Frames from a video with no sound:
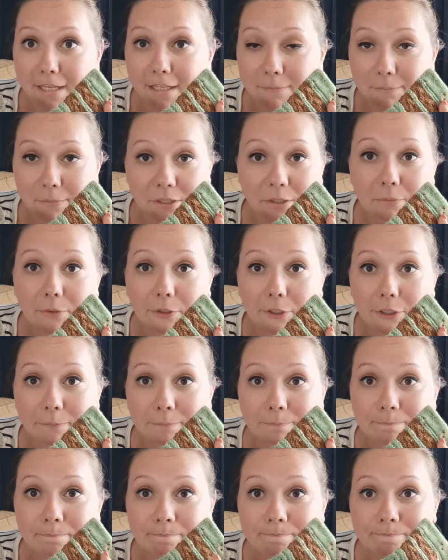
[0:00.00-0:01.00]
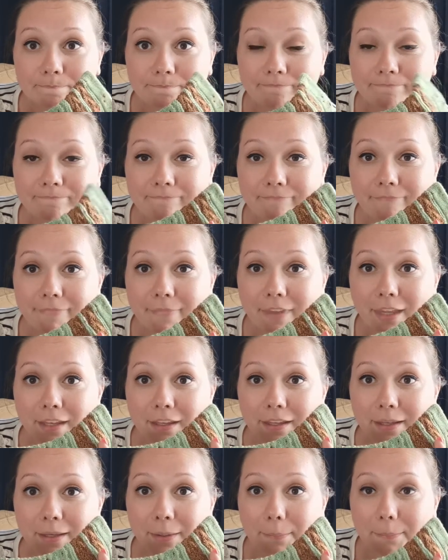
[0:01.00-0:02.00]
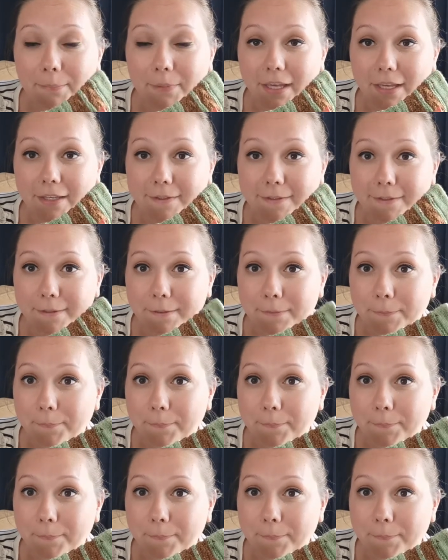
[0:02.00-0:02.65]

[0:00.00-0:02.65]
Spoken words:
It's been a blur. But yes.